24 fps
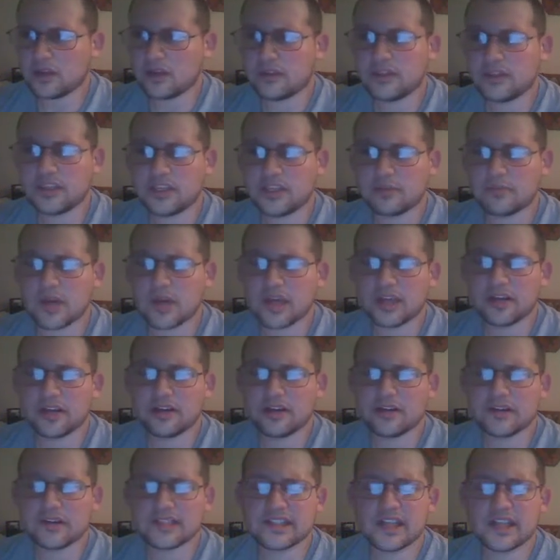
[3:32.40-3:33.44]
The
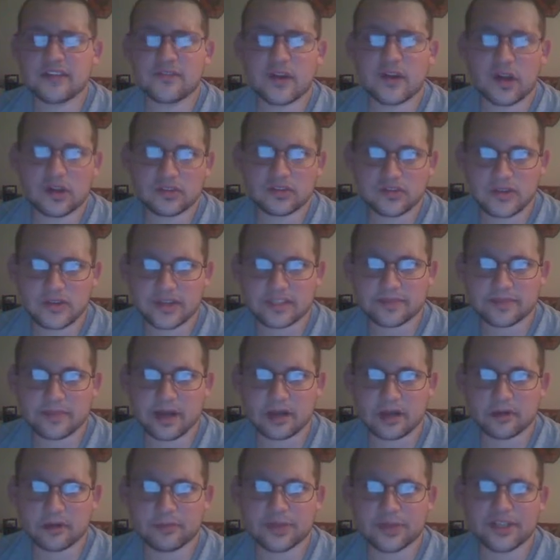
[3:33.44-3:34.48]
monitor itself also has a
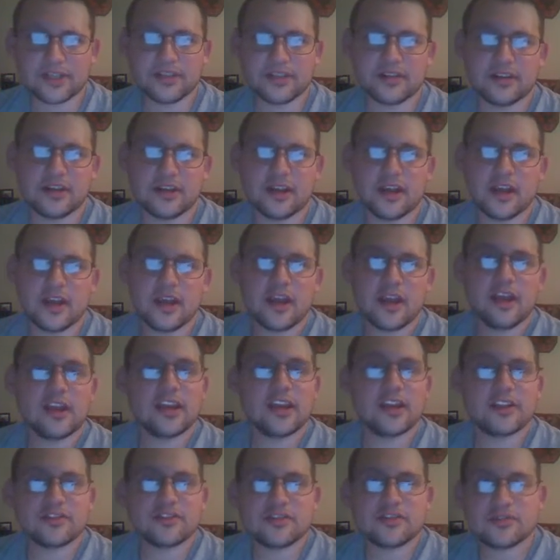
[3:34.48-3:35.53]
power button.
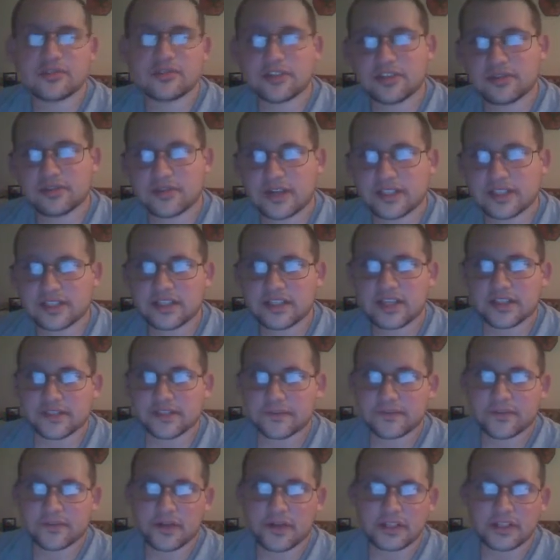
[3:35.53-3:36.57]
It's usually directed on the
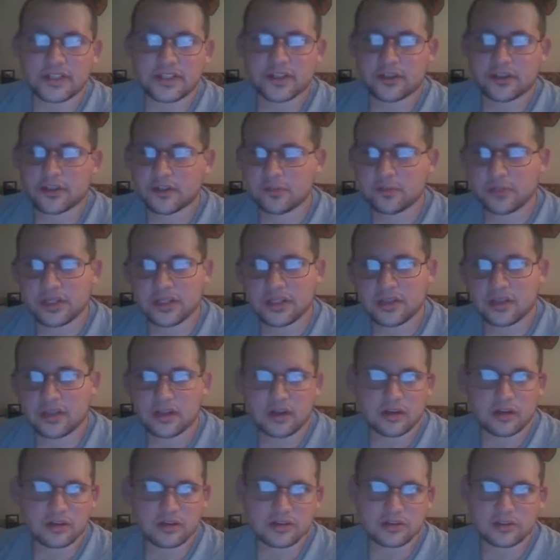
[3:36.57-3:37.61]
front. It could be
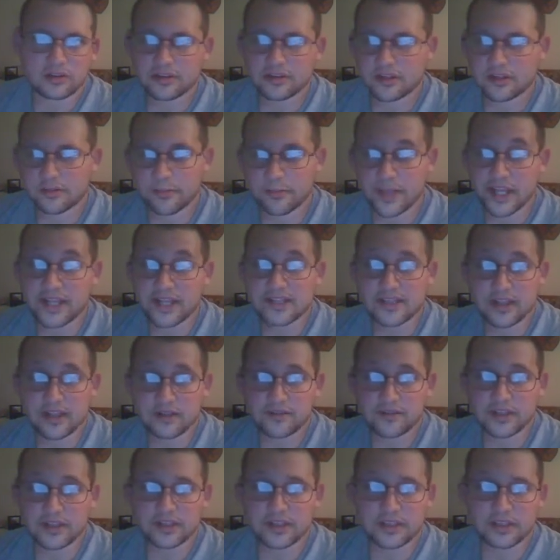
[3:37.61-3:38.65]
along the base
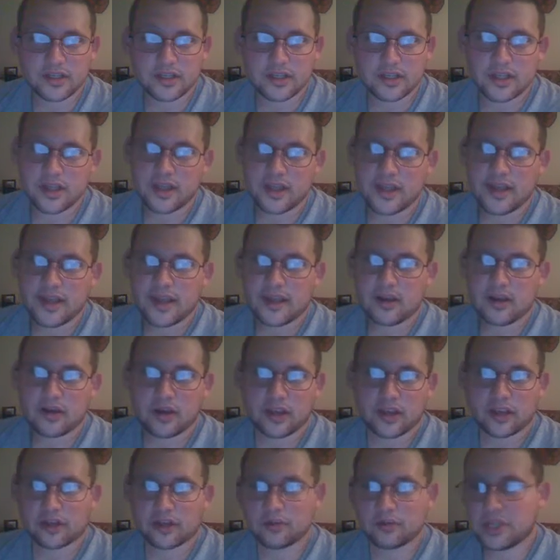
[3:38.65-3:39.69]
of it.
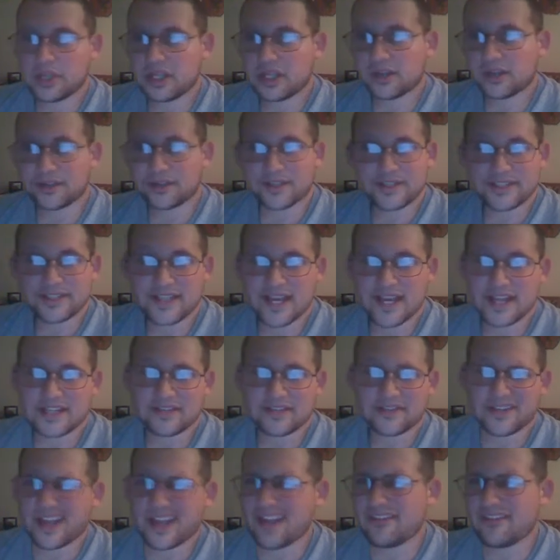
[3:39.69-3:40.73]
It could be along the sides
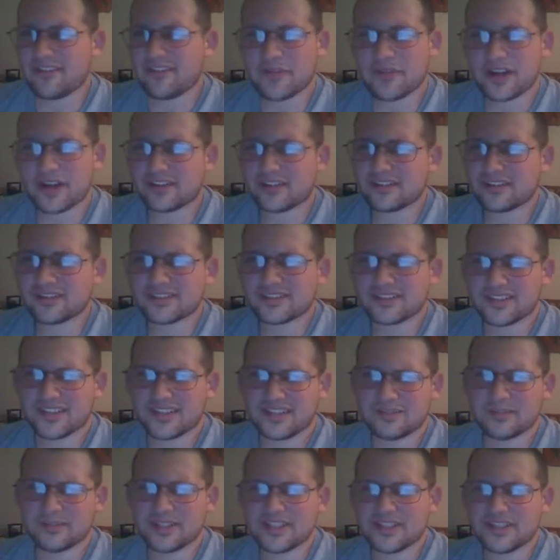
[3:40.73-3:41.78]
of it. Every monitor is a
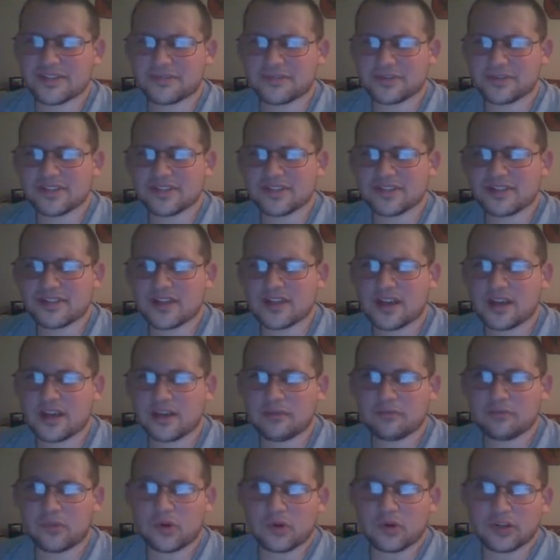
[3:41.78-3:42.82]
little bit different.
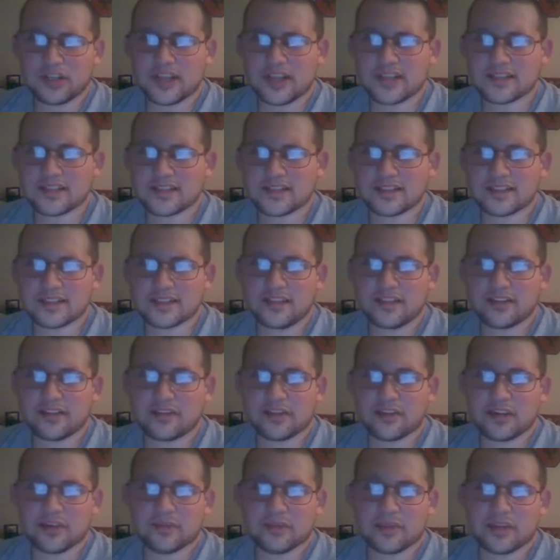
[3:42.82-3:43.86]
More or less, it's either
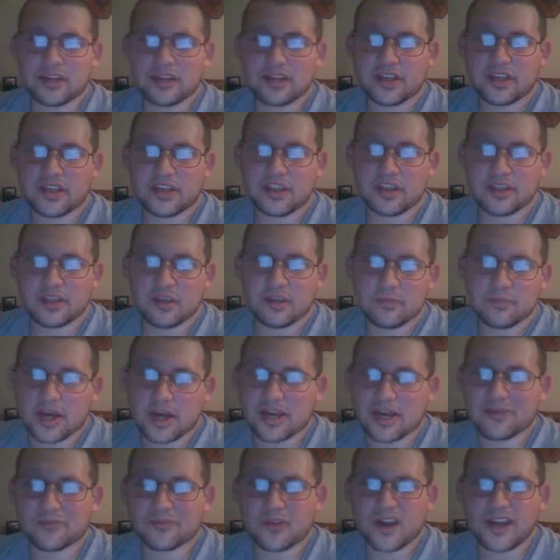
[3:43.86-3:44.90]
going to be in the
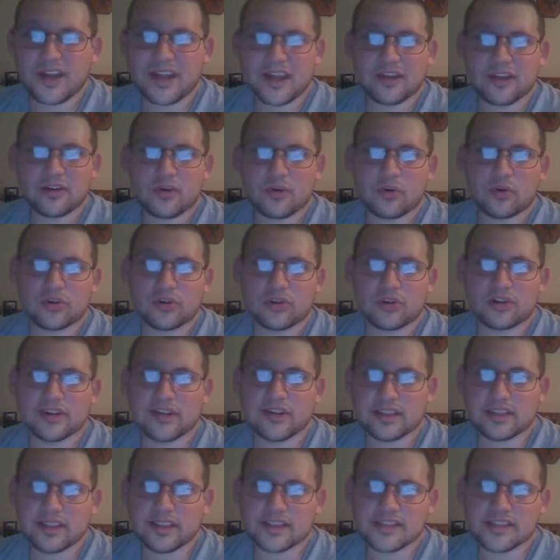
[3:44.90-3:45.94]
bottom right-hand corner,
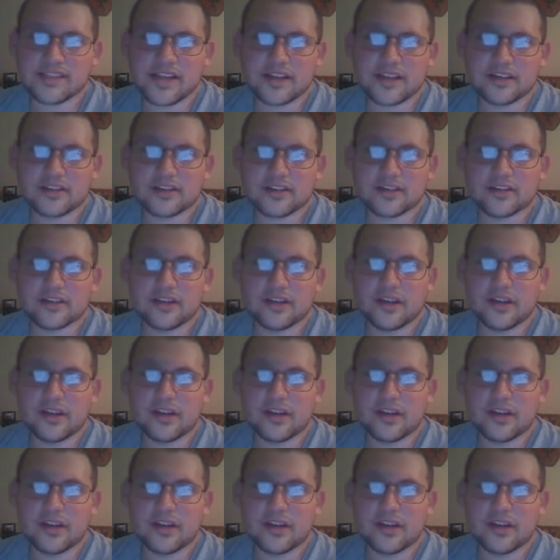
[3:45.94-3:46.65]
in the center,